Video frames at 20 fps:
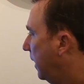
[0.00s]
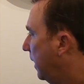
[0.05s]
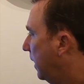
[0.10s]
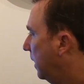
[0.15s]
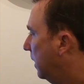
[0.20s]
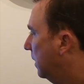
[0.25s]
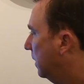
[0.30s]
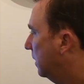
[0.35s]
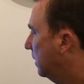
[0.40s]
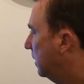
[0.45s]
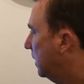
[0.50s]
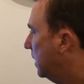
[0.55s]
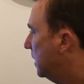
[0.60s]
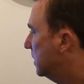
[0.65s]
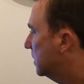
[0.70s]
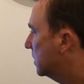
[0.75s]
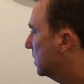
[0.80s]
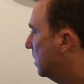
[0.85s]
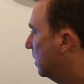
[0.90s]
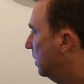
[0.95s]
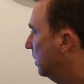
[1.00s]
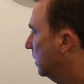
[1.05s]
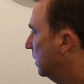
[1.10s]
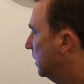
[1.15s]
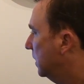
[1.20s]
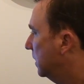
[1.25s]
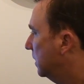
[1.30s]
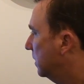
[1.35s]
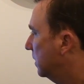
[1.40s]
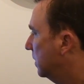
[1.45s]
and he's
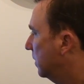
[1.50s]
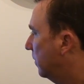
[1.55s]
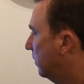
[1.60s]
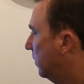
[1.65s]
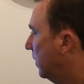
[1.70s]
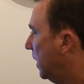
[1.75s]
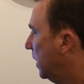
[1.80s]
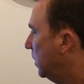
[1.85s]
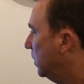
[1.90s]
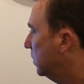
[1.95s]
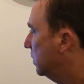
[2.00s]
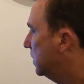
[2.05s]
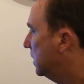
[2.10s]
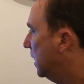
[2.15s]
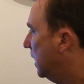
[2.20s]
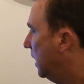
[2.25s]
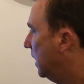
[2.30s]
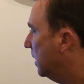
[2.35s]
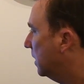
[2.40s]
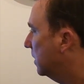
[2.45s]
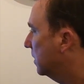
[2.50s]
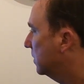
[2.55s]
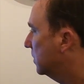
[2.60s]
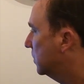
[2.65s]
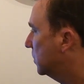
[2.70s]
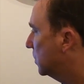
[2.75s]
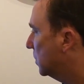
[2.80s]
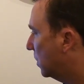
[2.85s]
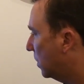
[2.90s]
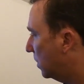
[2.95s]
calling it the FeiyuTech
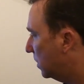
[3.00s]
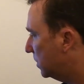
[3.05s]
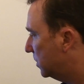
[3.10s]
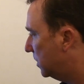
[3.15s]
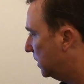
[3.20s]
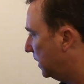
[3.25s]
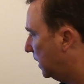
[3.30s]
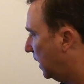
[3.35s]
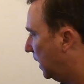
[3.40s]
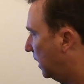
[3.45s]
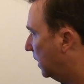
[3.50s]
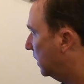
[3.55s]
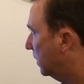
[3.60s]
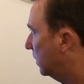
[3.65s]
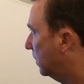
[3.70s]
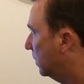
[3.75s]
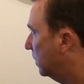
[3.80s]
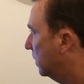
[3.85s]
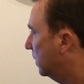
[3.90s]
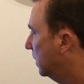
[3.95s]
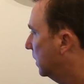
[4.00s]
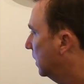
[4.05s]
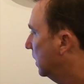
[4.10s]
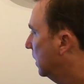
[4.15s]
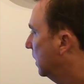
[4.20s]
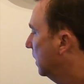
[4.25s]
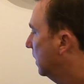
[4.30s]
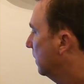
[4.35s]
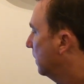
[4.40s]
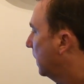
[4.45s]
charging handle.
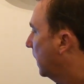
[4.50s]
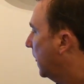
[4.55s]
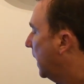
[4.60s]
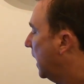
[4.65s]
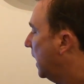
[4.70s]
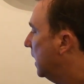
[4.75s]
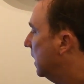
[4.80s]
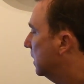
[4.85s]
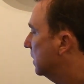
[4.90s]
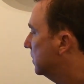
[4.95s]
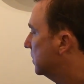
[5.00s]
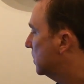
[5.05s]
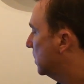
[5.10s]
And